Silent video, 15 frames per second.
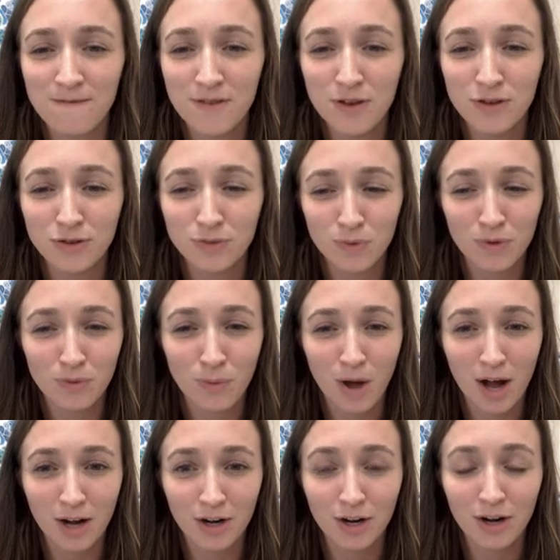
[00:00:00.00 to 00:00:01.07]
fills with
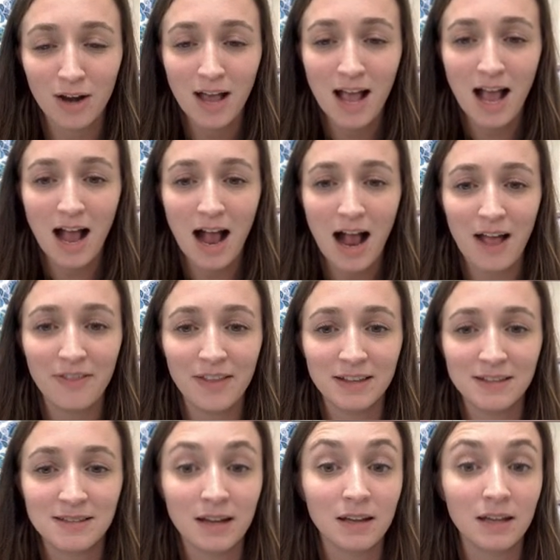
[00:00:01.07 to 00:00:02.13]
water, and then
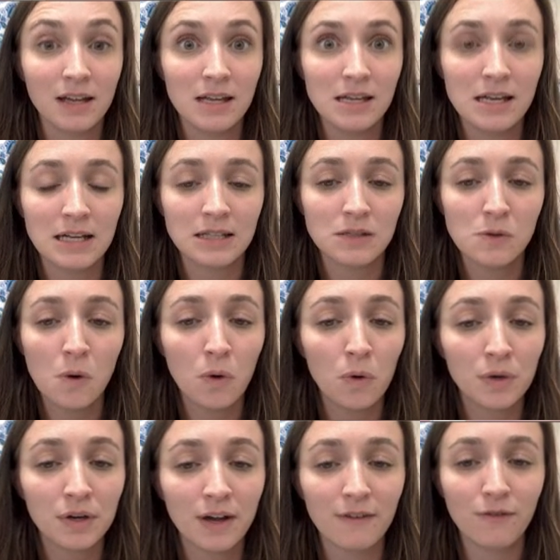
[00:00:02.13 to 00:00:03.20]
suddenly it gets
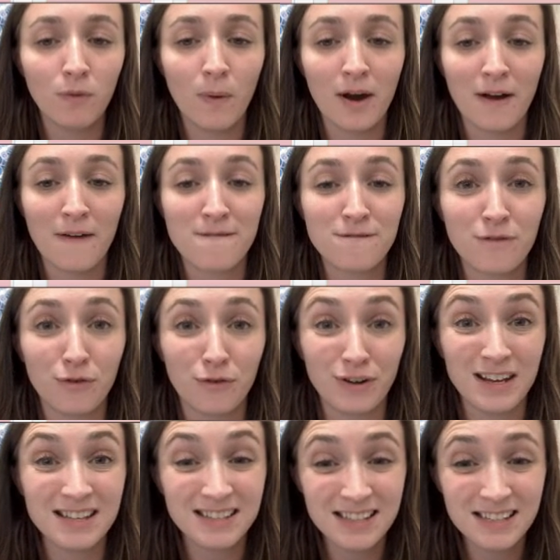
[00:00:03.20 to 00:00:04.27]
cold enough where it
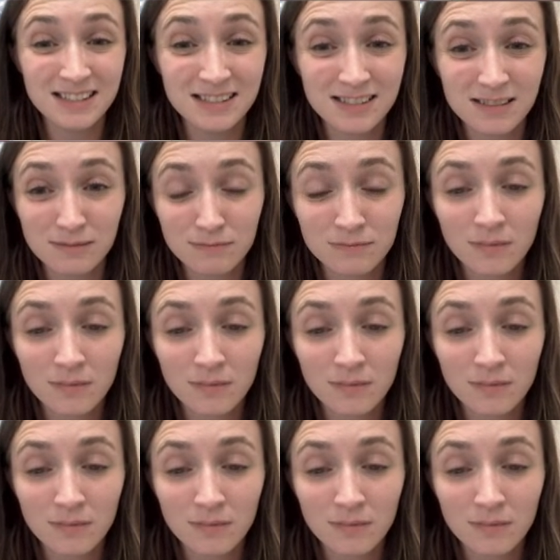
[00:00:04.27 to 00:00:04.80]
freezes,